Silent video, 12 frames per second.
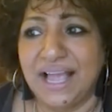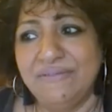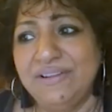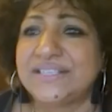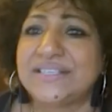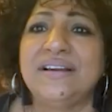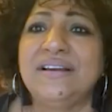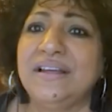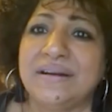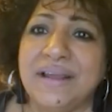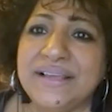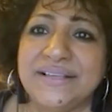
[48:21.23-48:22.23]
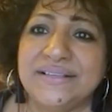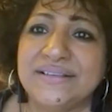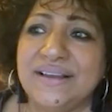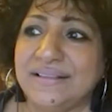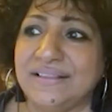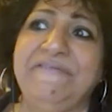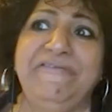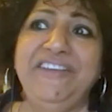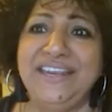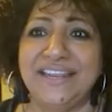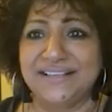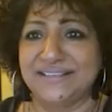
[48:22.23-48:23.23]
will still arise like the
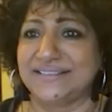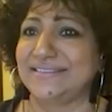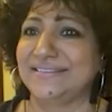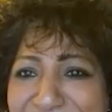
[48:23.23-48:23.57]
phoenix.